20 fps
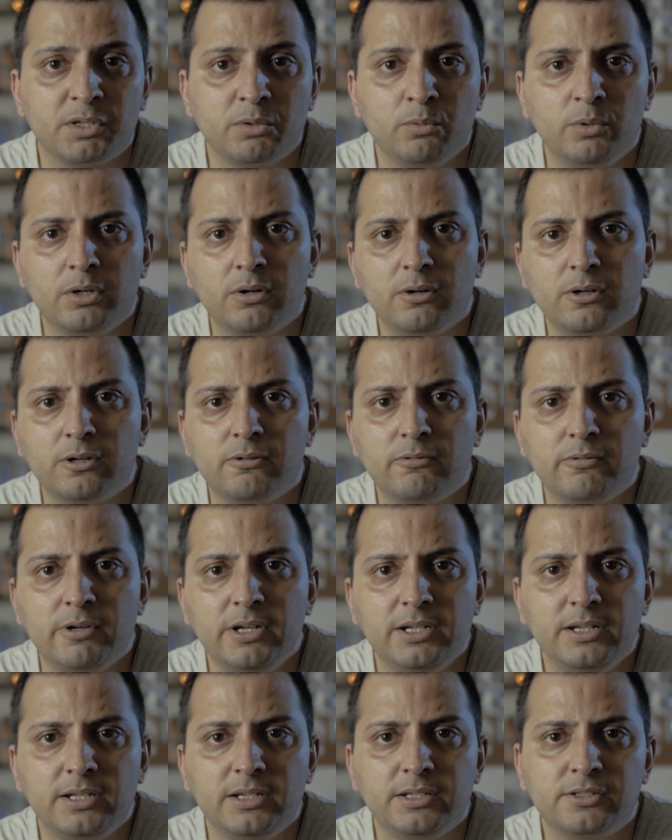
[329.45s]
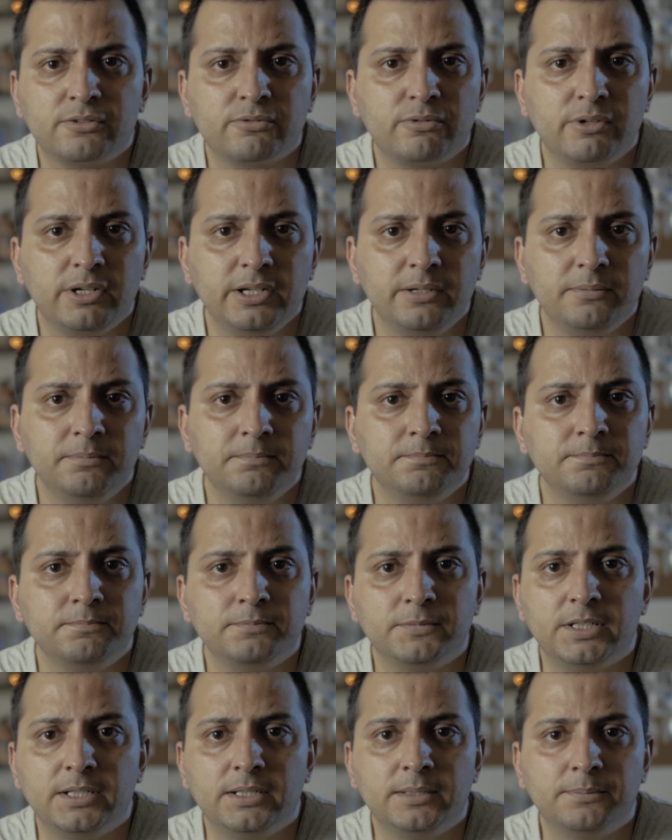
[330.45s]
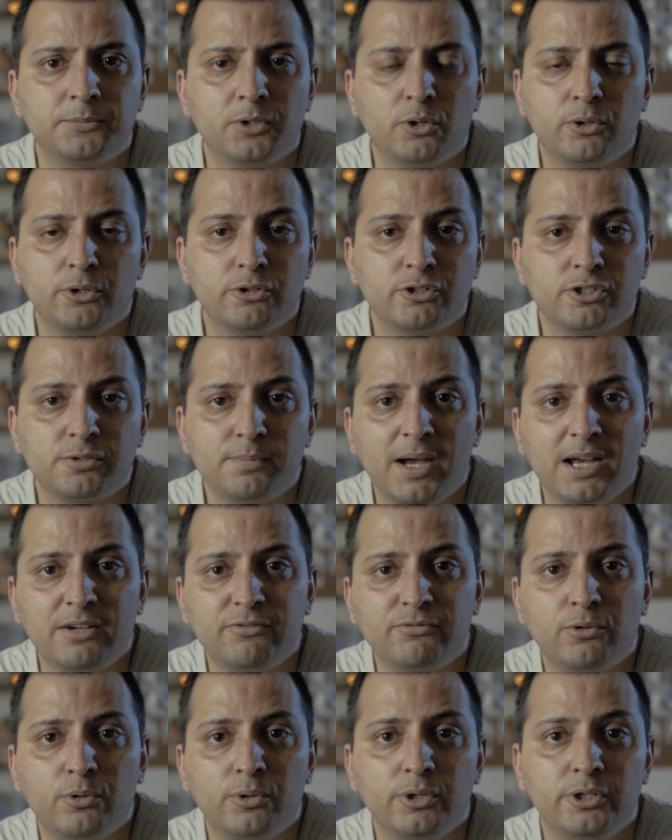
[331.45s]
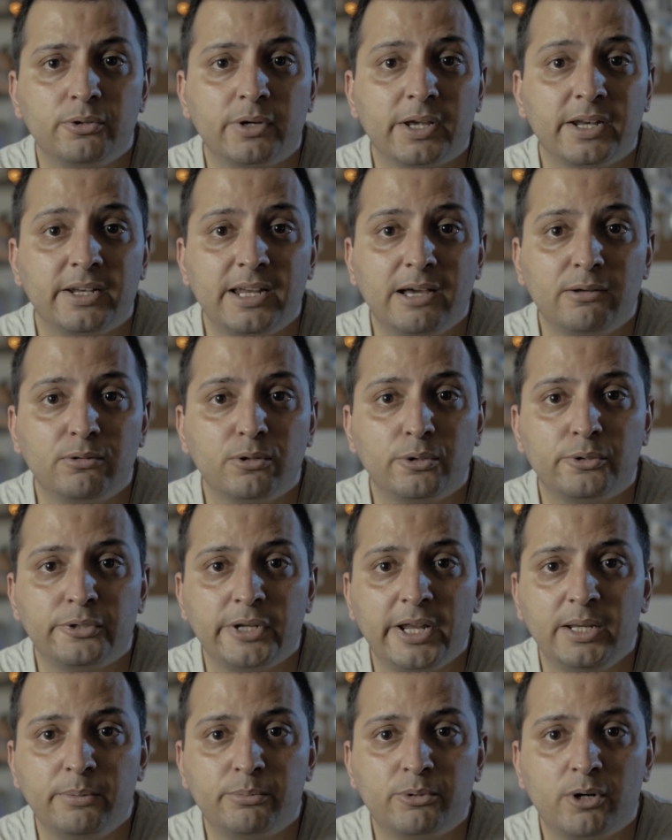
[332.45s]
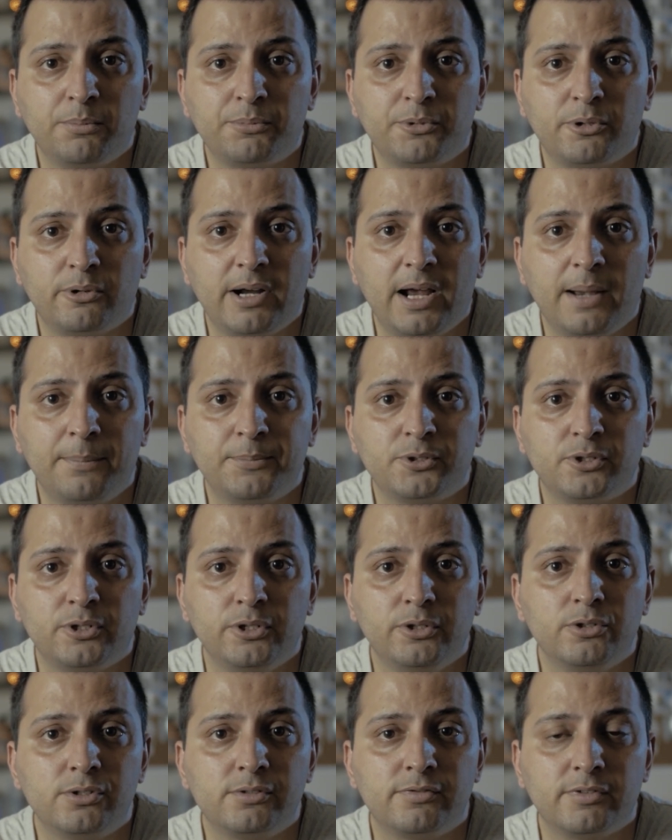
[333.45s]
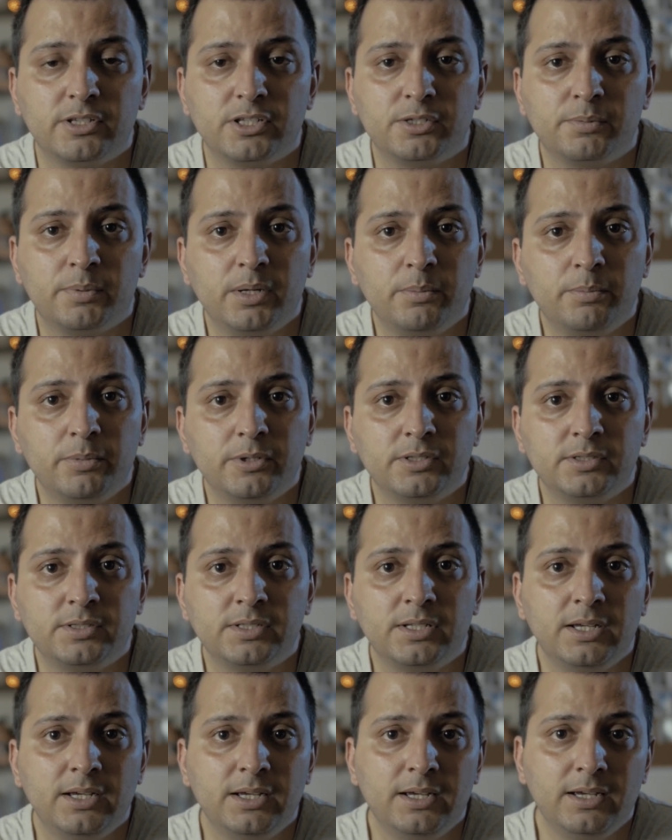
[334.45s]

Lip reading: We got a reading screen. On your smartphone you can download teleprompter apps to use for this purpose.